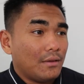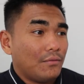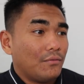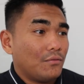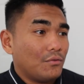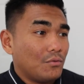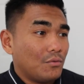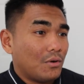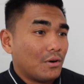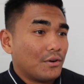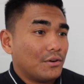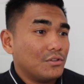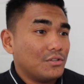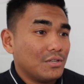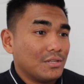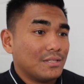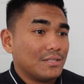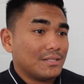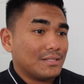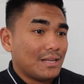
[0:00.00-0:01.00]
If you are
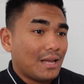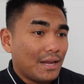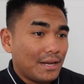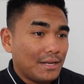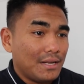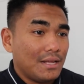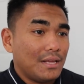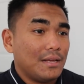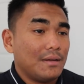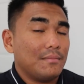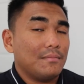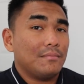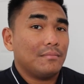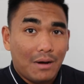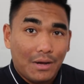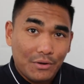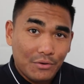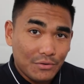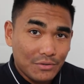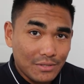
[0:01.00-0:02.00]
just signing
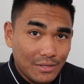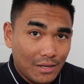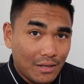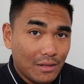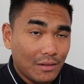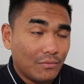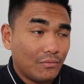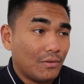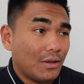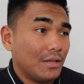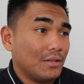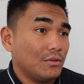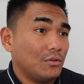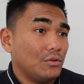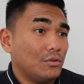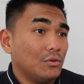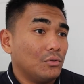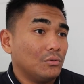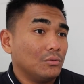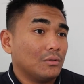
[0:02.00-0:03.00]
by yourself and
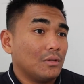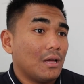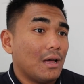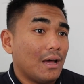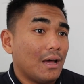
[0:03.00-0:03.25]
you don't